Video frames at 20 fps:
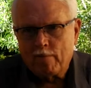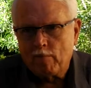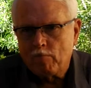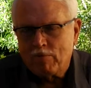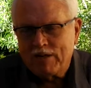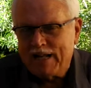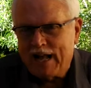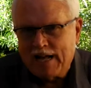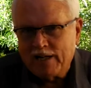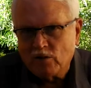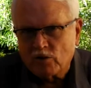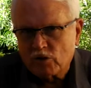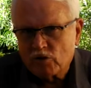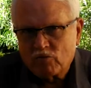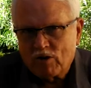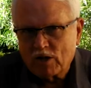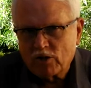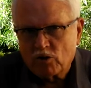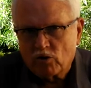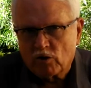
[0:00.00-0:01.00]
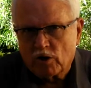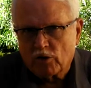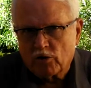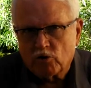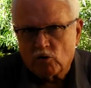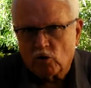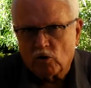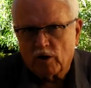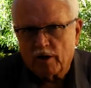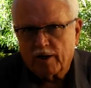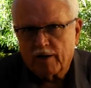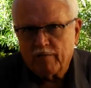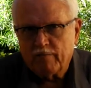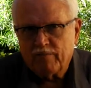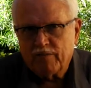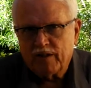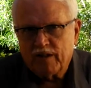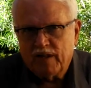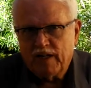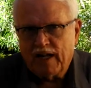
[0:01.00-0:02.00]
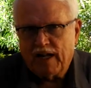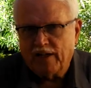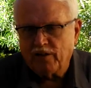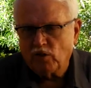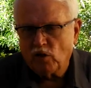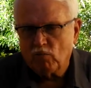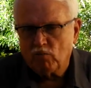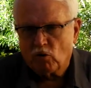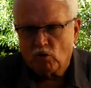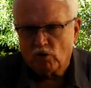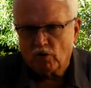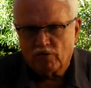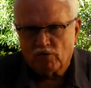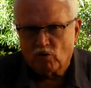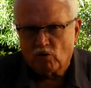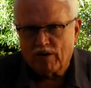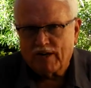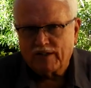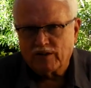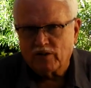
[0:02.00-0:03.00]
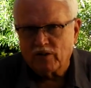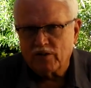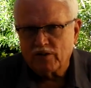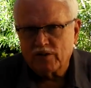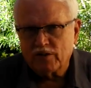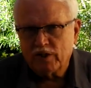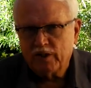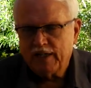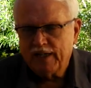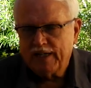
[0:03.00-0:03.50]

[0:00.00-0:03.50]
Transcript: But he had no structural authority. He had no board of directors.